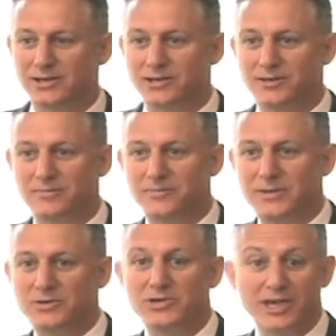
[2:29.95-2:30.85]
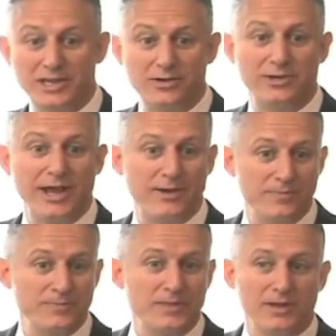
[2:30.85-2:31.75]
maybe you get here now,
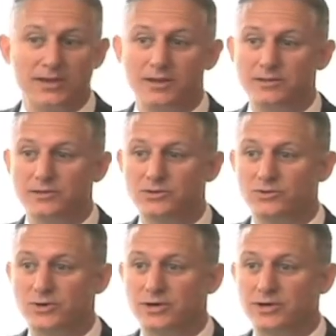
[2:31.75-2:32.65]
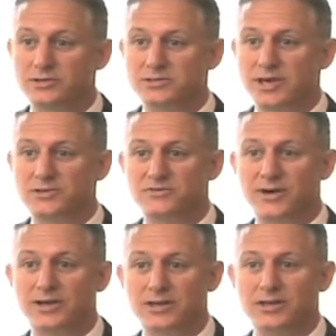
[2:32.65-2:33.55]
and to
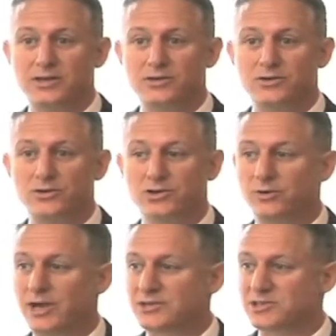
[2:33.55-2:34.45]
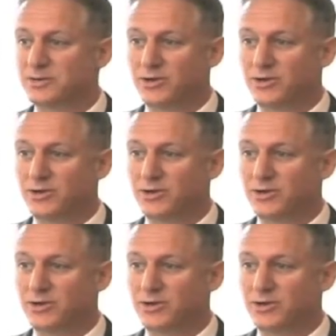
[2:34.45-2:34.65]
satisfy your curiosity. We hope you